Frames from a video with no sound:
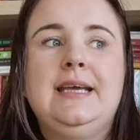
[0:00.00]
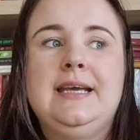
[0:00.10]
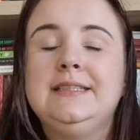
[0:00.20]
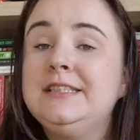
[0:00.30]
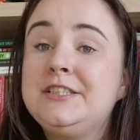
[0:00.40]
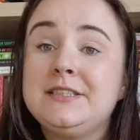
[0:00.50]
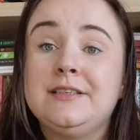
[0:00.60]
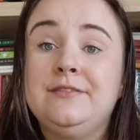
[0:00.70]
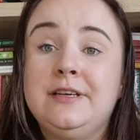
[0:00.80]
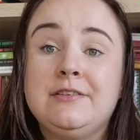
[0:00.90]
and it's just
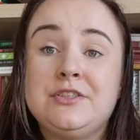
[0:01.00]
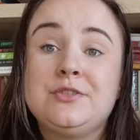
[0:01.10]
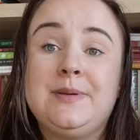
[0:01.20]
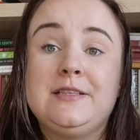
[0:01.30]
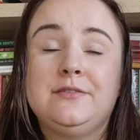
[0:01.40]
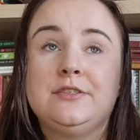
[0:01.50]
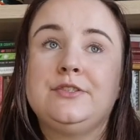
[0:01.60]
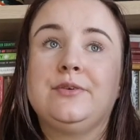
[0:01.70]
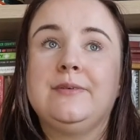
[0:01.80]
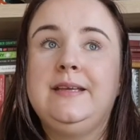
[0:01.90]
a very suspenseful
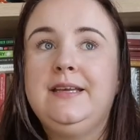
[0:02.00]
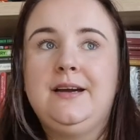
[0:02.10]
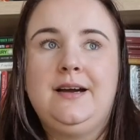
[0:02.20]
story.